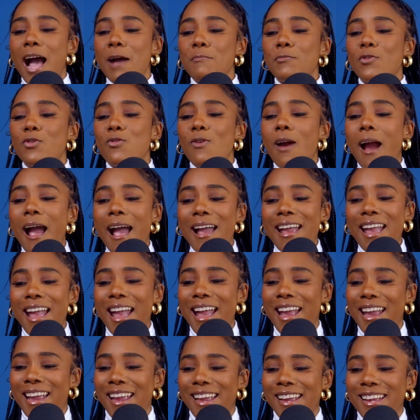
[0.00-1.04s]

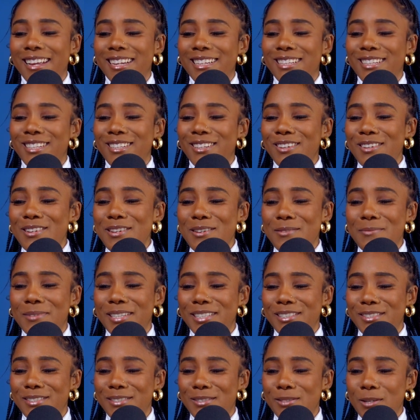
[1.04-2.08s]
Y'all get on my
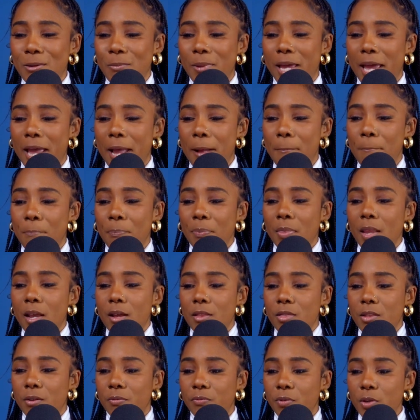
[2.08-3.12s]
nerves so bad.
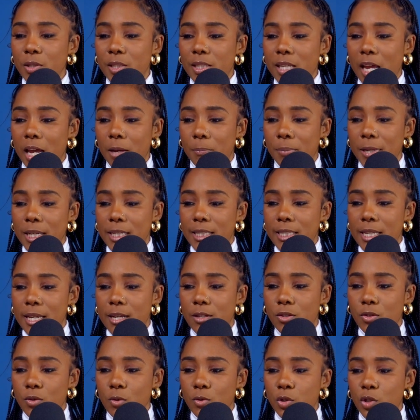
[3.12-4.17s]
The first KP
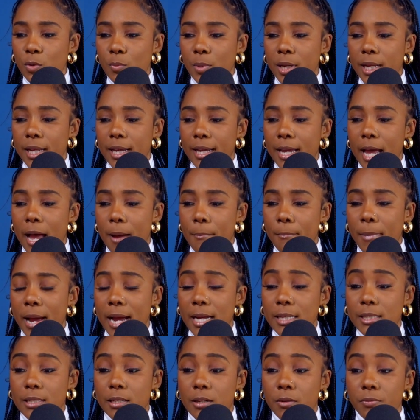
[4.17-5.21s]
says social media got
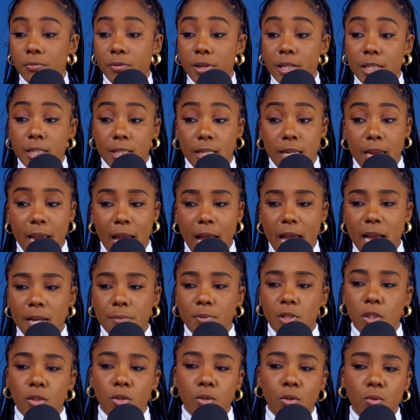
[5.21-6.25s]
minds in a frenzy.
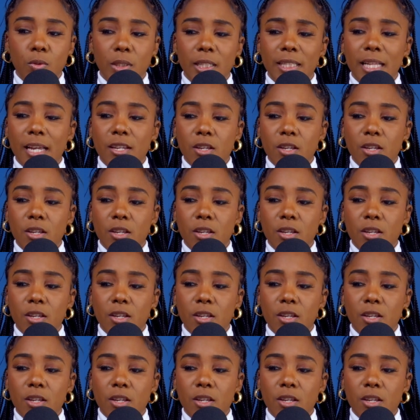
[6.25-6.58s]
Absolutely.